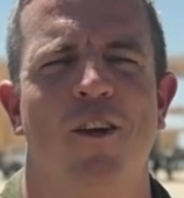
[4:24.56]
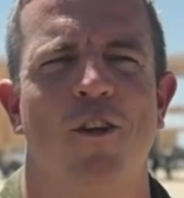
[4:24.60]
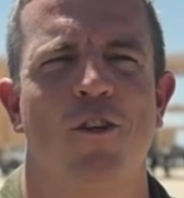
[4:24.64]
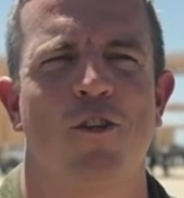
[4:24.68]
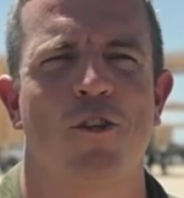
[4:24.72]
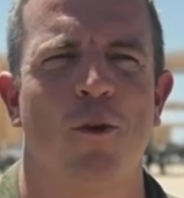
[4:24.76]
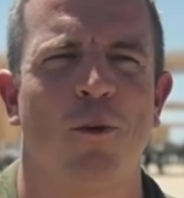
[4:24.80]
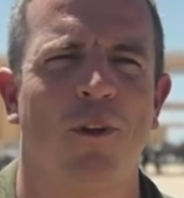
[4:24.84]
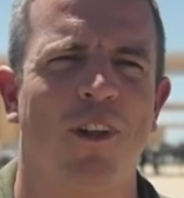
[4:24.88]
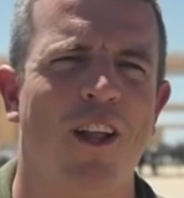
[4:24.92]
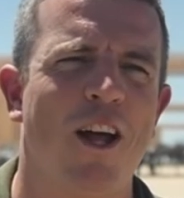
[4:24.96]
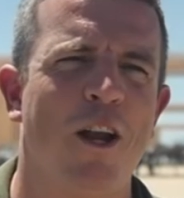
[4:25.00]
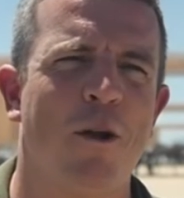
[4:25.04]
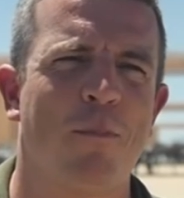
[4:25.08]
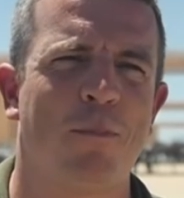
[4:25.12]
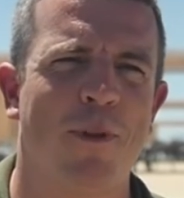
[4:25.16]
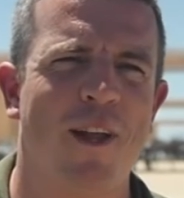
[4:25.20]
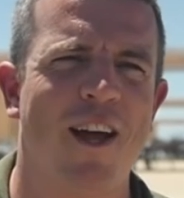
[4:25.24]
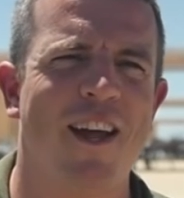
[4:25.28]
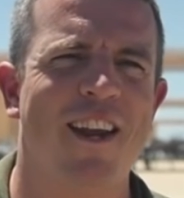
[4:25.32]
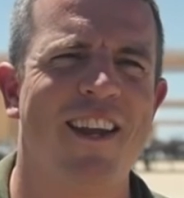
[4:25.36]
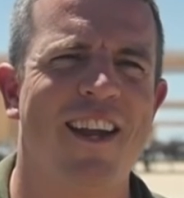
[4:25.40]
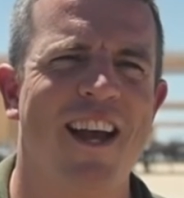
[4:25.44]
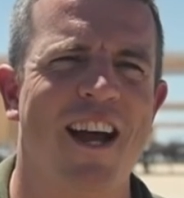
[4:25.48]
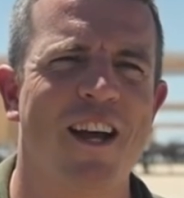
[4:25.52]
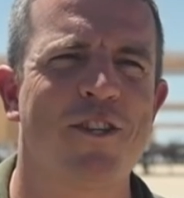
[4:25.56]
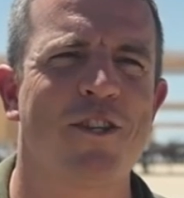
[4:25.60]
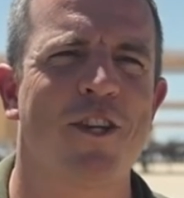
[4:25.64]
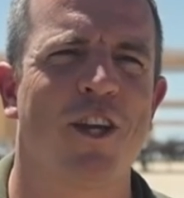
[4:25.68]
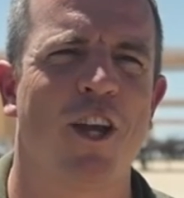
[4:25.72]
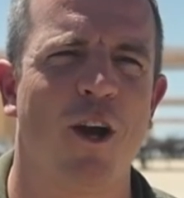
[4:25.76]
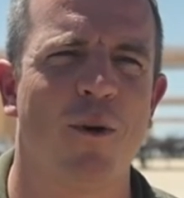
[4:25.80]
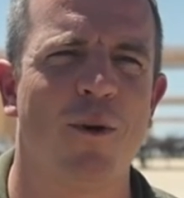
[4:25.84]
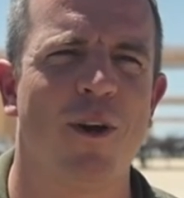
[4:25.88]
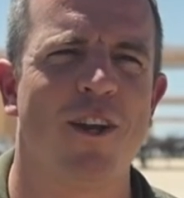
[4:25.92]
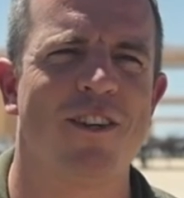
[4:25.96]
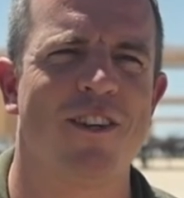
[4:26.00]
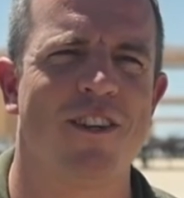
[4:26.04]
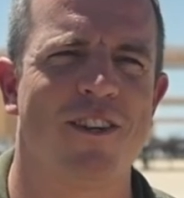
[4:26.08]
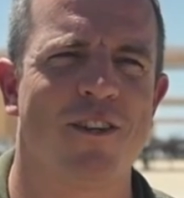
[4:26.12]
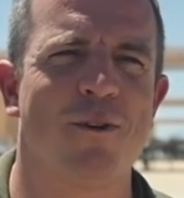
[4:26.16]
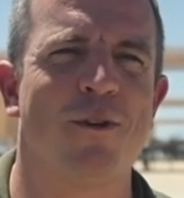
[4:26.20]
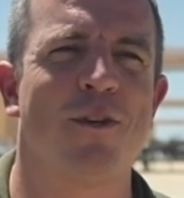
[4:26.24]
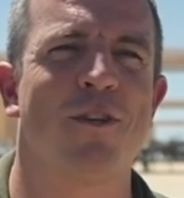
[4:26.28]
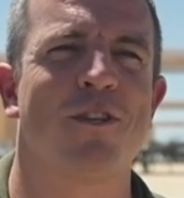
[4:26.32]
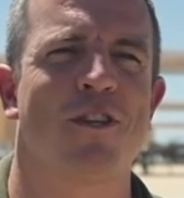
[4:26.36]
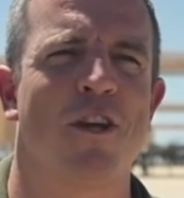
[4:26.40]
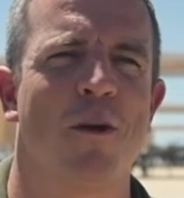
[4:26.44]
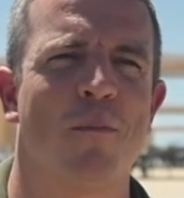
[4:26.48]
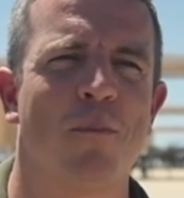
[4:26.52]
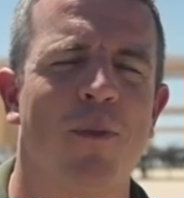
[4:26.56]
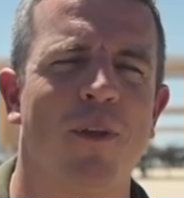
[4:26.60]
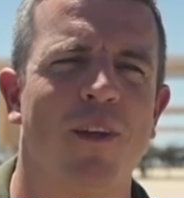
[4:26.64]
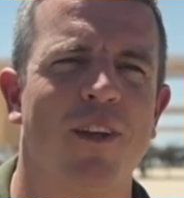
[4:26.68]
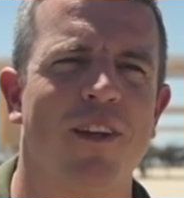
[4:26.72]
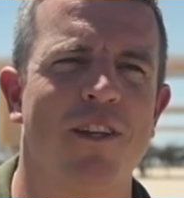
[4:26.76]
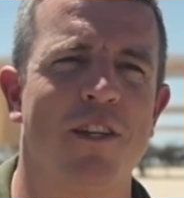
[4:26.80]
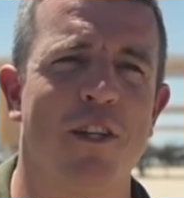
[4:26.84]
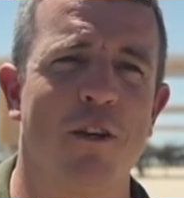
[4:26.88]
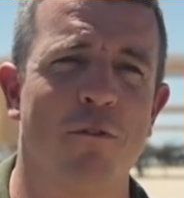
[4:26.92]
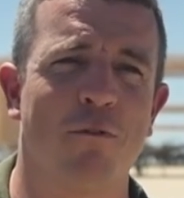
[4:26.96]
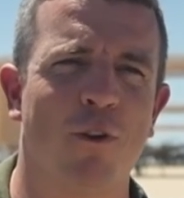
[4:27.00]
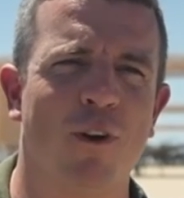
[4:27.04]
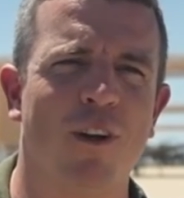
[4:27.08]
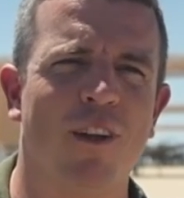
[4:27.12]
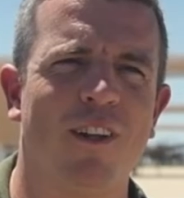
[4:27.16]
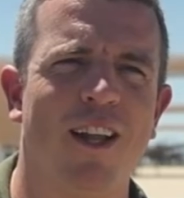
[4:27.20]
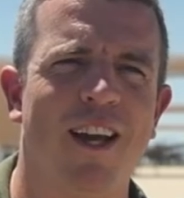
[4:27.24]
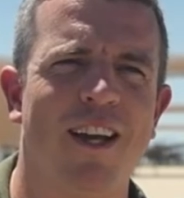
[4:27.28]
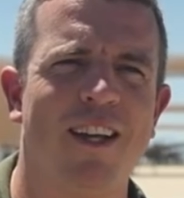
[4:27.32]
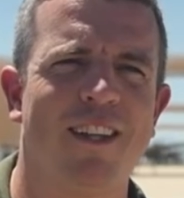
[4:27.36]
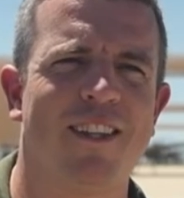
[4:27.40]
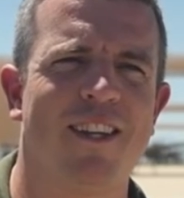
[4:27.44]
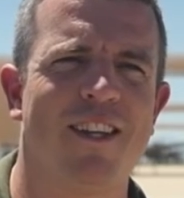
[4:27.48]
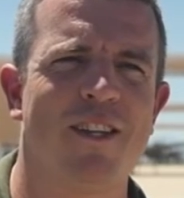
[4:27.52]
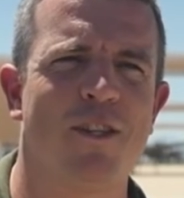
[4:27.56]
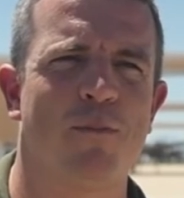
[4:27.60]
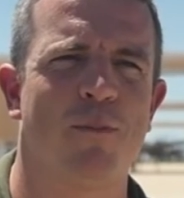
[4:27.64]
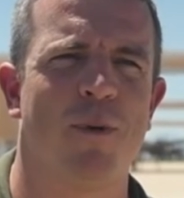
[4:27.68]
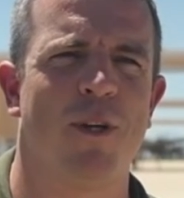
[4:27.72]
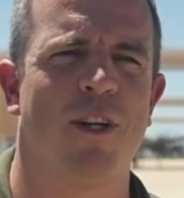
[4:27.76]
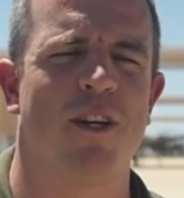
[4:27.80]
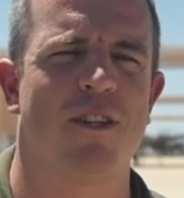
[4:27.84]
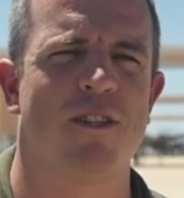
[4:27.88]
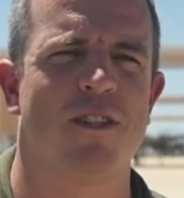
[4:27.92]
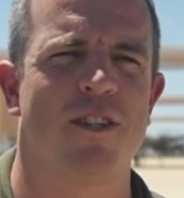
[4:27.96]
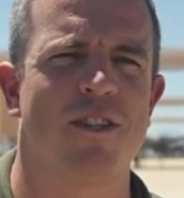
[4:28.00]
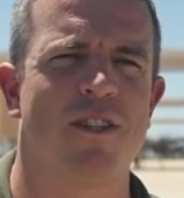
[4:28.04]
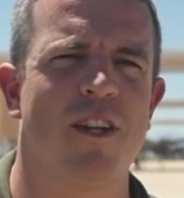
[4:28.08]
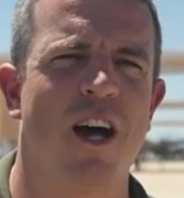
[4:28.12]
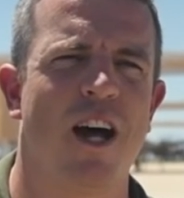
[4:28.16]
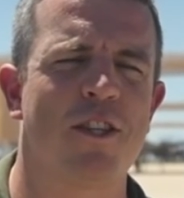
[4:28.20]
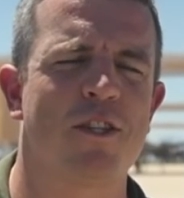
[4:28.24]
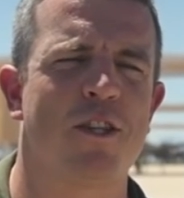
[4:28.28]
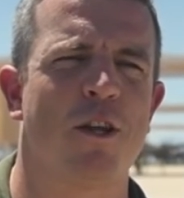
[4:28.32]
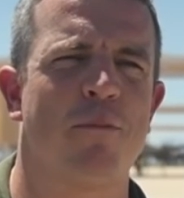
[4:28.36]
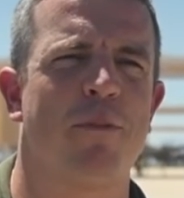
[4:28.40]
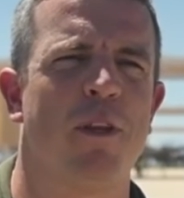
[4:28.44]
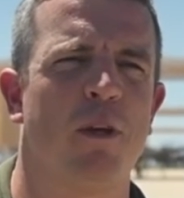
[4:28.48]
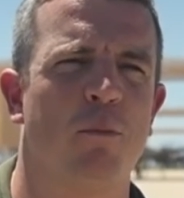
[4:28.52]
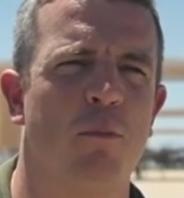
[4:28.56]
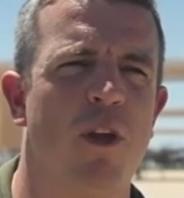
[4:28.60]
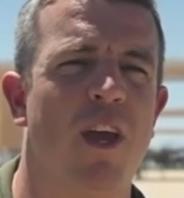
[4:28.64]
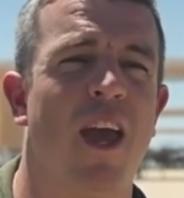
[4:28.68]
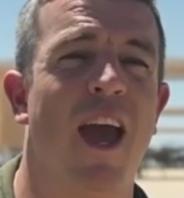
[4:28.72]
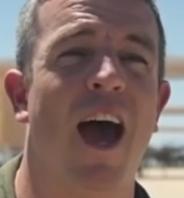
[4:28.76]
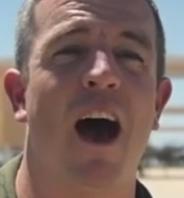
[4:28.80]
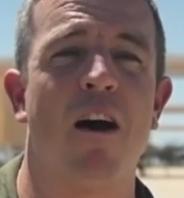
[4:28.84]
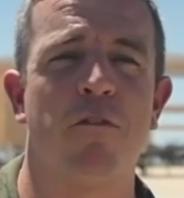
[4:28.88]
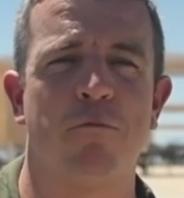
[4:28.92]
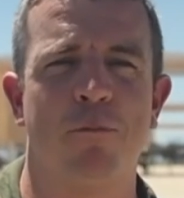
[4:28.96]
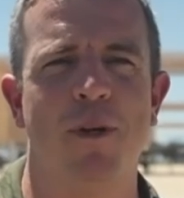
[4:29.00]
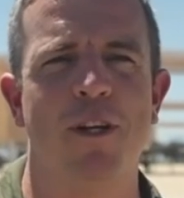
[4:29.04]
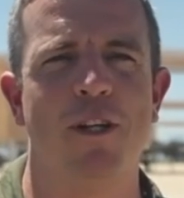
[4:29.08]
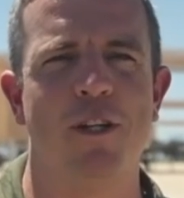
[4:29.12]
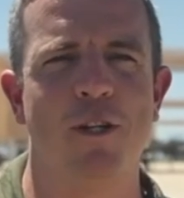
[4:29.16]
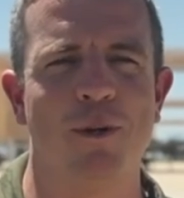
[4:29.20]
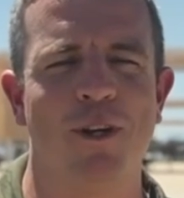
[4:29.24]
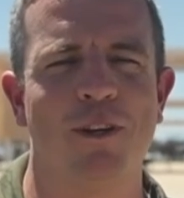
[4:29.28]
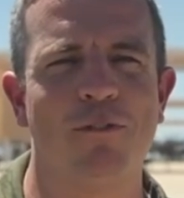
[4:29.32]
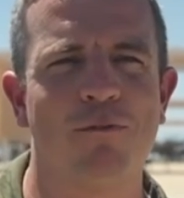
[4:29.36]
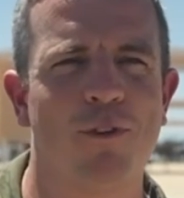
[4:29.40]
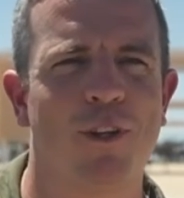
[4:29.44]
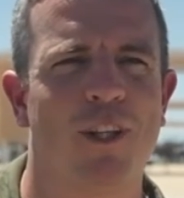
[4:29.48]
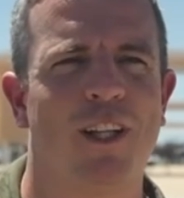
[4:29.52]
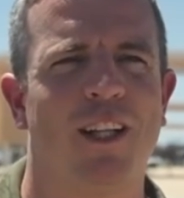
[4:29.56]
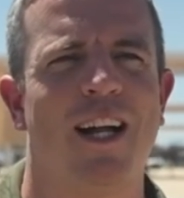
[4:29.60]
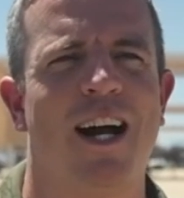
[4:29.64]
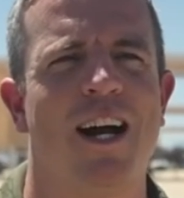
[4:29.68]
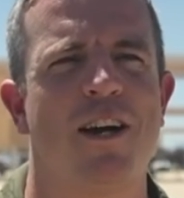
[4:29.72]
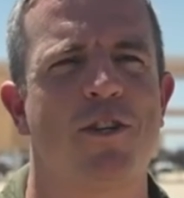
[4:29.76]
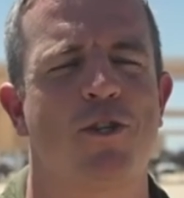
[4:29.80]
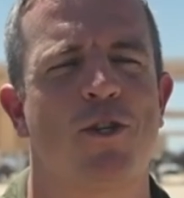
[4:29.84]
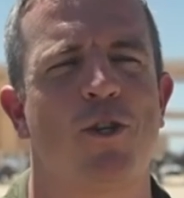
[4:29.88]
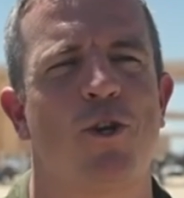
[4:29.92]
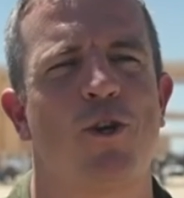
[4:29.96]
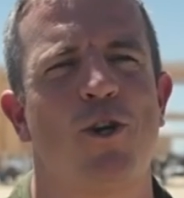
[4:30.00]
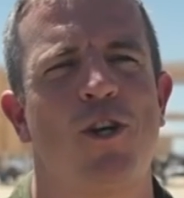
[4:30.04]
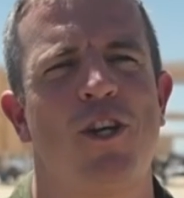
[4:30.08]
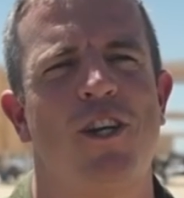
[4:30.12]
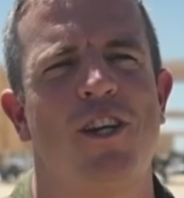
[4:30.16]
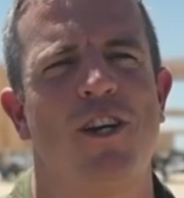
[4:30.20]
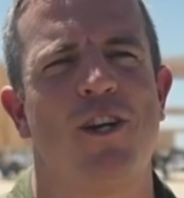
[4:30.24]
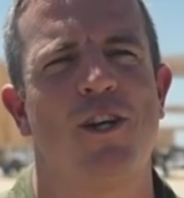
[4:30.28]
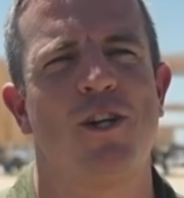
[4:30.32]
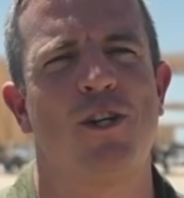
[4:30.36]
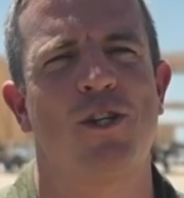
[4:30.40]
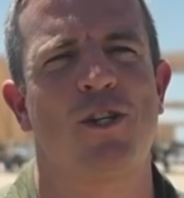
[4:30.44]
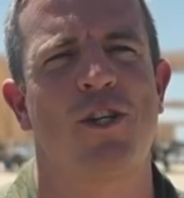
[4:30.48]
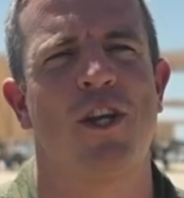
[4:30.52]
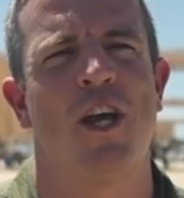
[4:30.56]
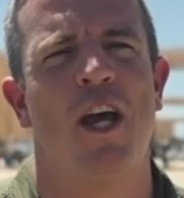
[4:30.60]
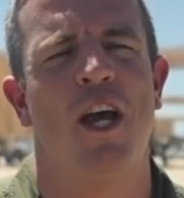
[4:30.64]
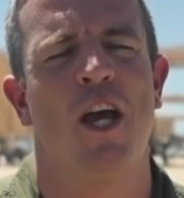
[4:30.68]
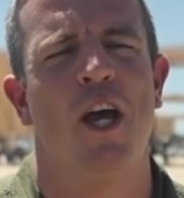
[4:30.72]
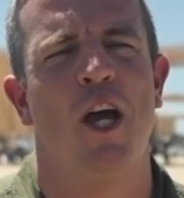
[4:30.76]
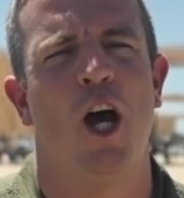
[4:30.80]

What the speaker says: So a lot of planning has to go into doing something different like this, because it's not something we have been doing for the last 30 years.